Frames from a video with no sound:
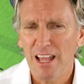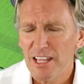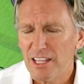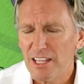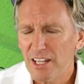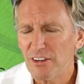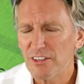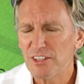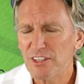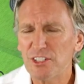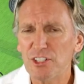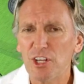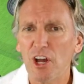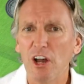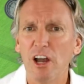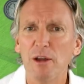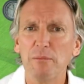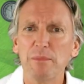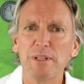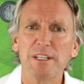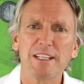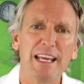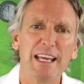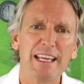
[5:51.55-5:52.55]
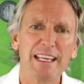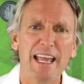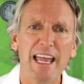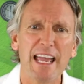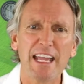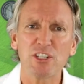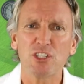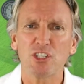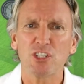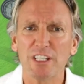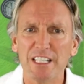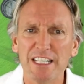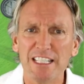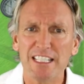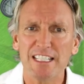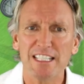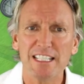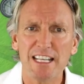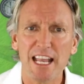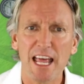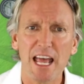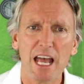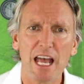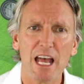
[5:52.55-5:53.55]
The time to take action is
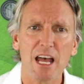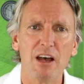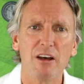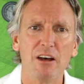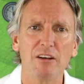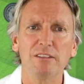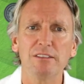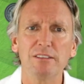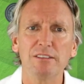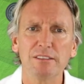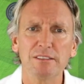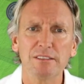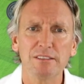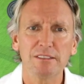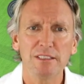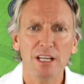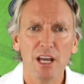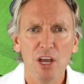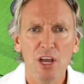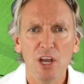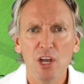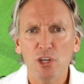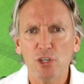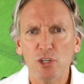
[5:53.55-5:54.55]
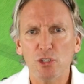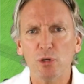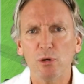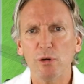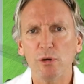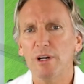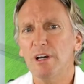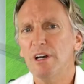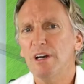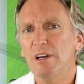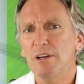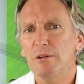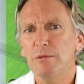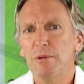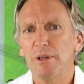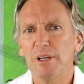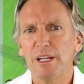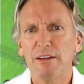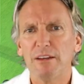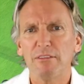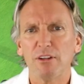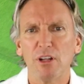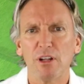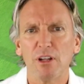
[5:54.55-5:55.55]
now. Sure, we're going
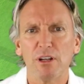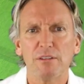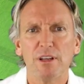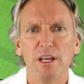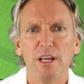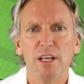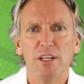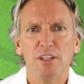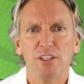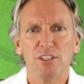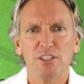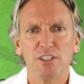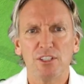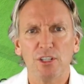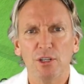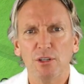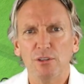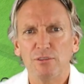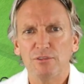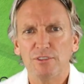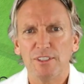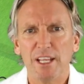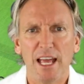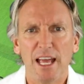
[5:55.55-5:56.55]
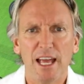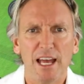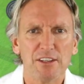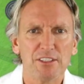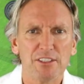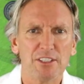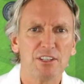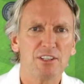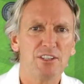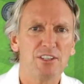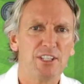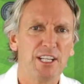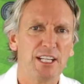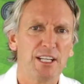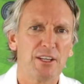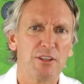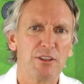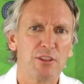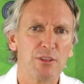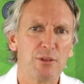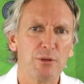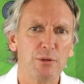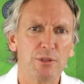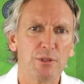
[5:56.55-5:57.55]
to have a lot of self-doubts and
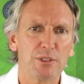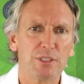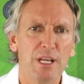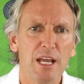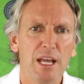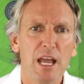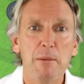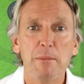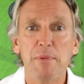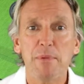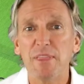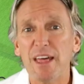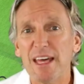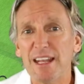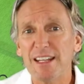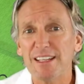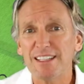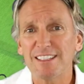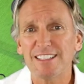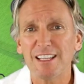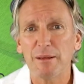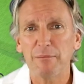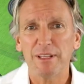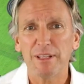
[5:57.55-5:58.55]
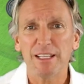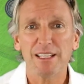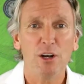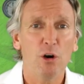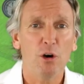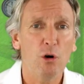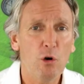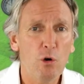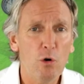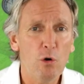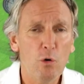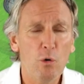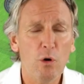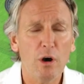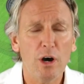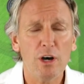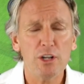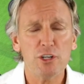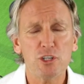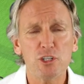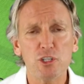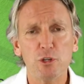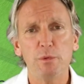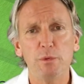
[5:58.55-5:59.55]
second thoughts, but that is something all
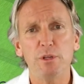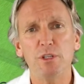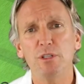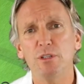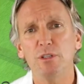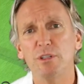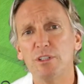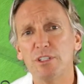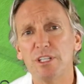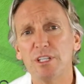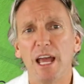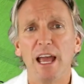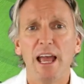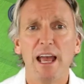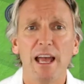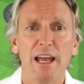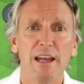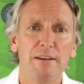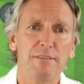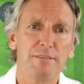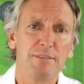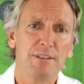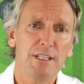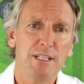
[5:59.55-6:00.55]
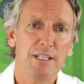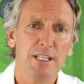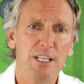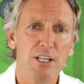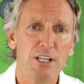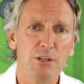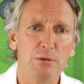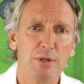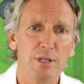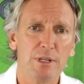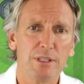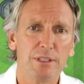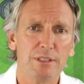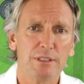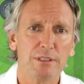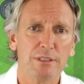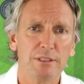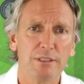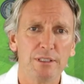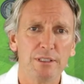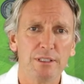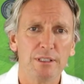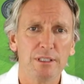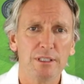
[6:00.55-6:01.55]
entrepreneurs have to deal with.
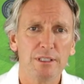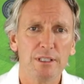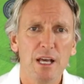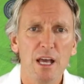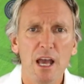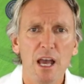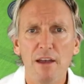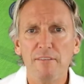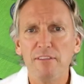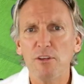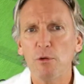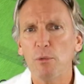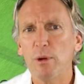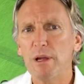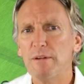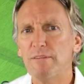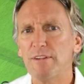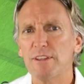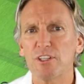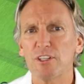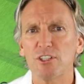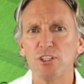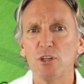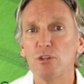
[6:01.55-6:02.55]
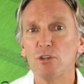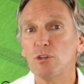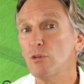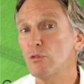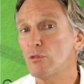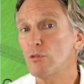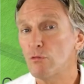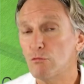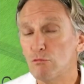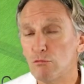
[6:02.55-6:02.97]
If you wait for the so-called